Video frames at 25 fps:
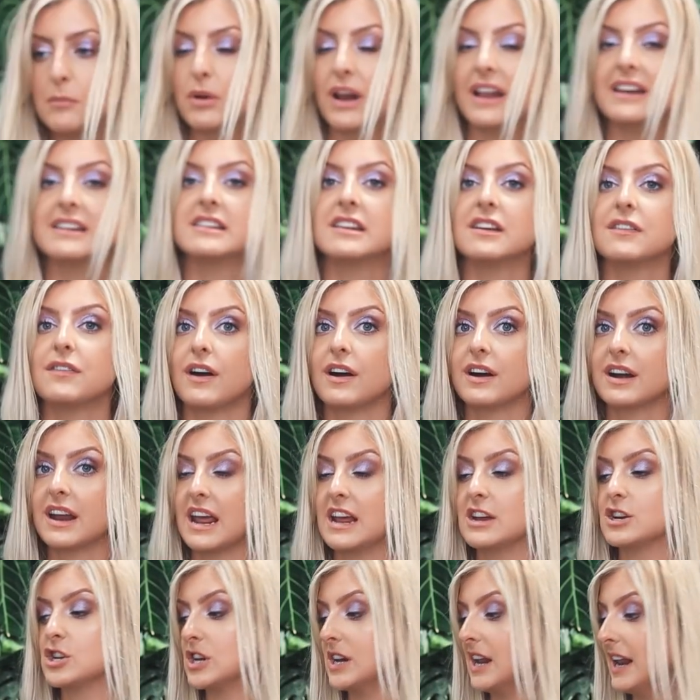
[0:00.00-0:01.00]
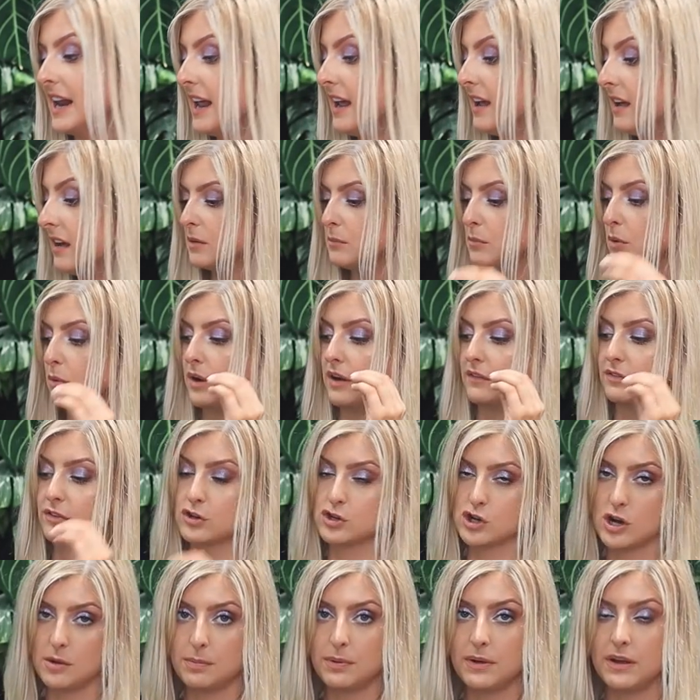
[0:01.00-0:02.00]
Plenty of variegation in it, but we have to
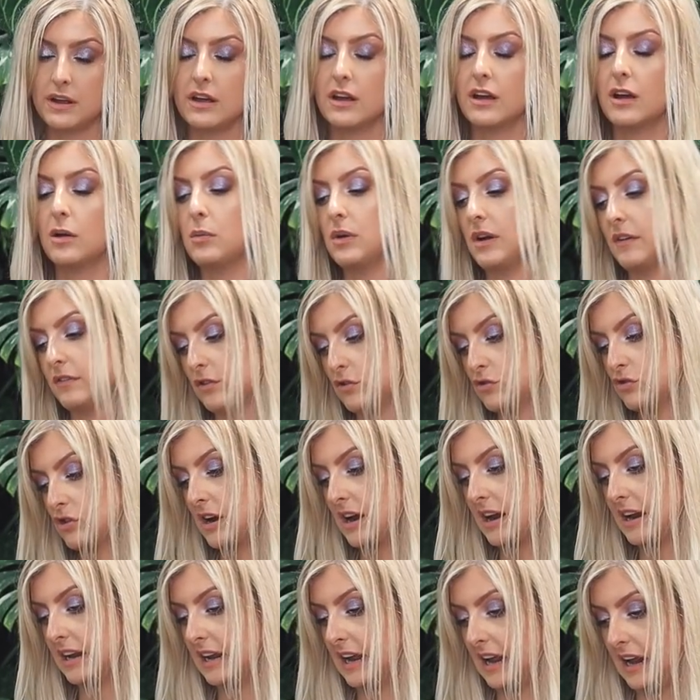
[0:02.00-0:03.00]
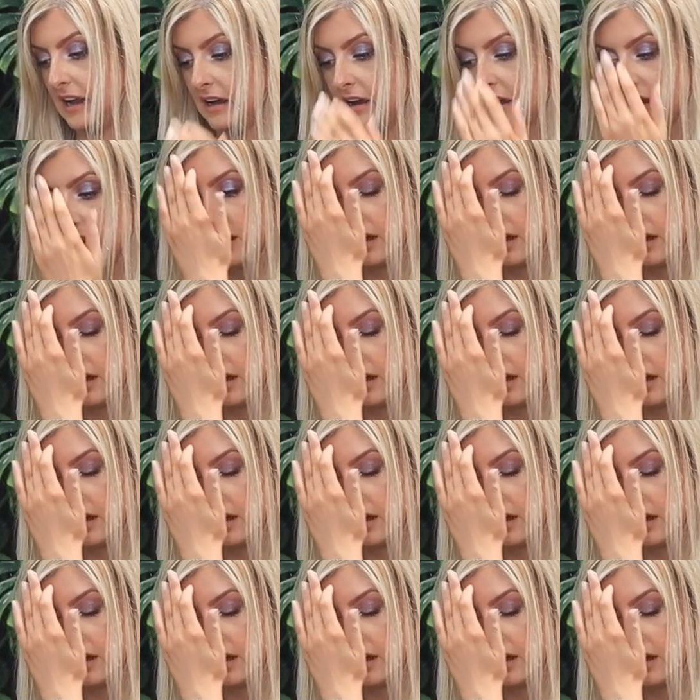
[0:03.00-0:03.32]
chop it and we have to try again.